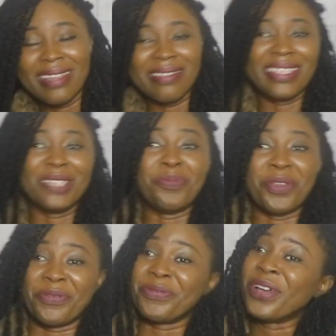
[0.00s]
This
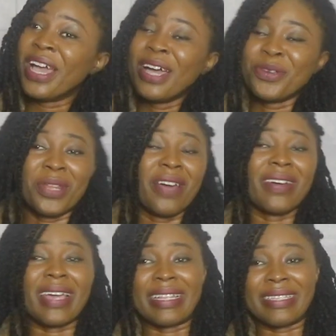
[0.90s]
beef, you never
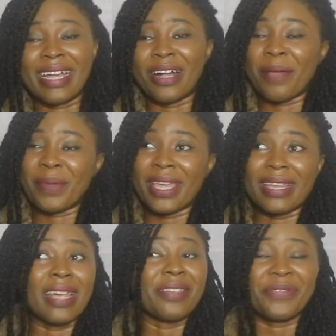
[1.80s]
can tell. I mean,
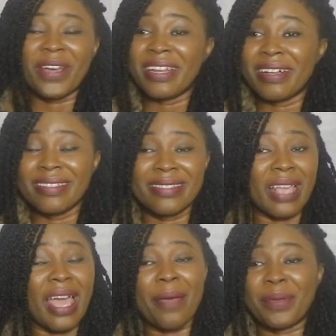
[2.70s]
the finals,
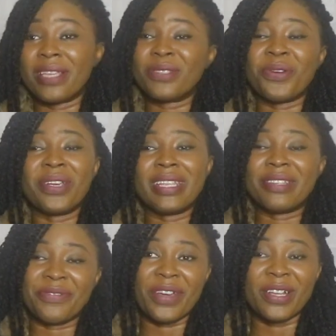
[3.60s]
I mean, it's already in
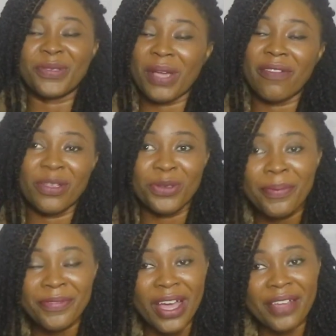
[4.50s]
the finals. We have our
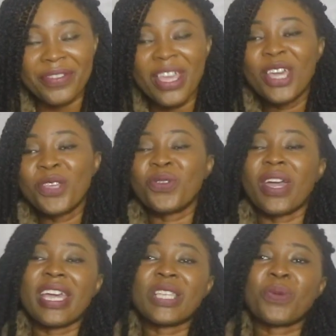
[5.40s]
top five. You
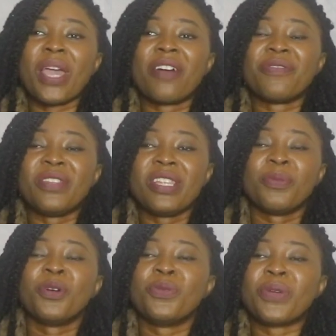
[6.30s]
guys, we have
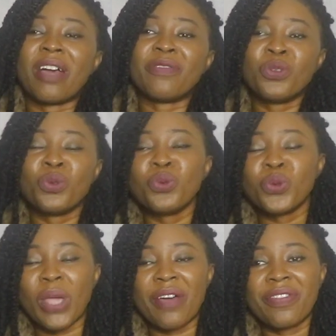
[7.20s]
Libo, we have Tools,
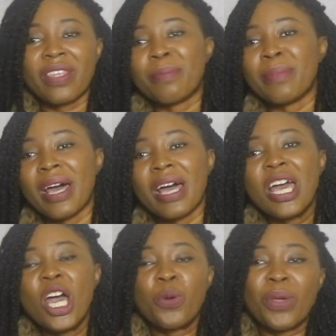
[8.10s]
we have Themba,
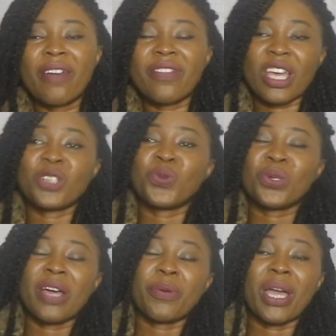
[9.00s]
we have
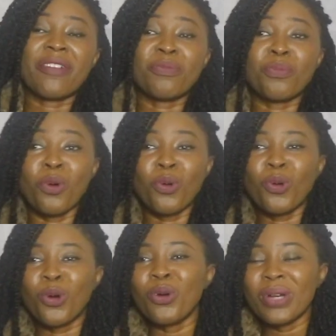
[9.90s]
Gashwan, and we have Mpho.
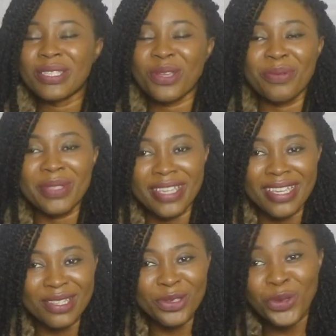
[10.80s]
Who is going to be
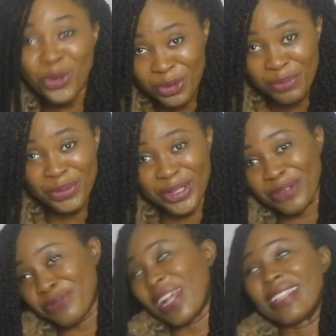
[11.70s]
taking the 2
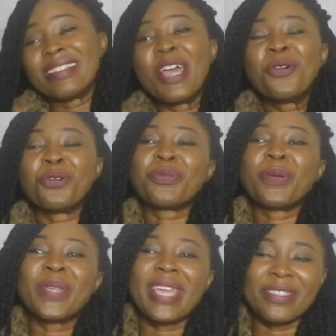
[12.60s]
million rand? We'll
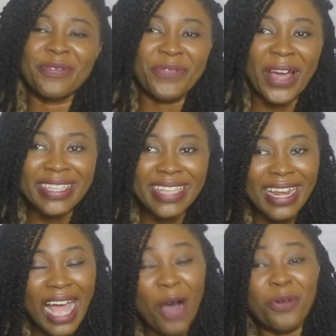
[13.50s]
probably get to find
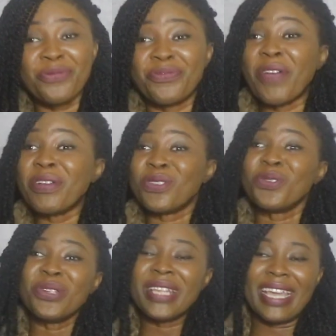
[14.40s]
that out very
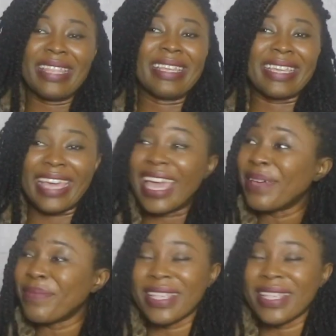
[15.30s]
soon in the game.